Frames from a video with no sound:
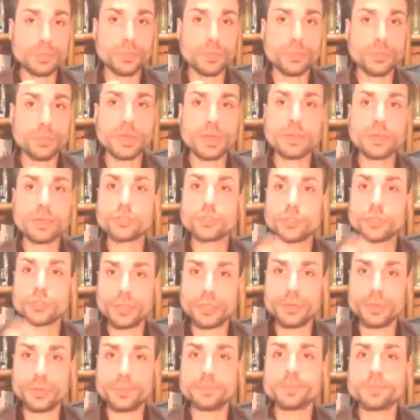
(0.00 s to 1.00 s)
bring to
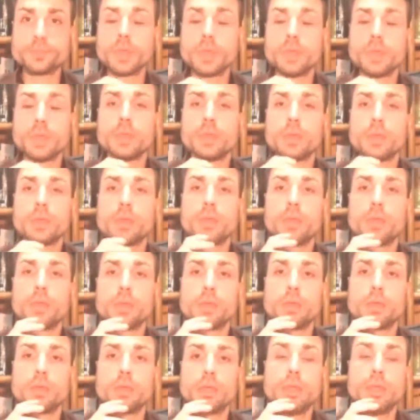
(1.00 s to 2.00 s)
you.
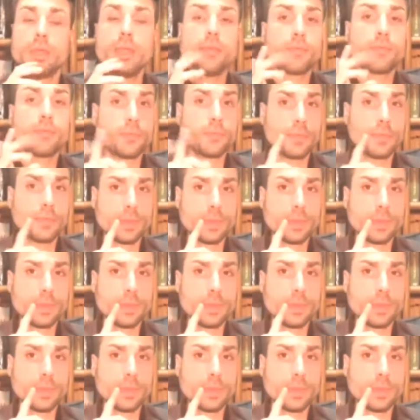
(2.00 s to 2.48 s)
If